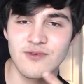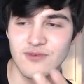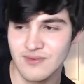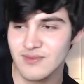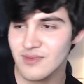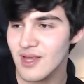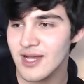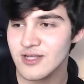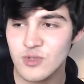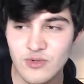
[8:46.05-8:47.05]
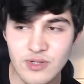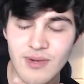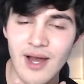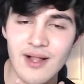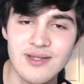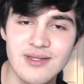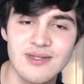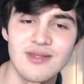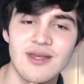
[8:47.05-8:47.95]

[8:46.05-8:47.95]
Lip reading: you like 21 Pilots.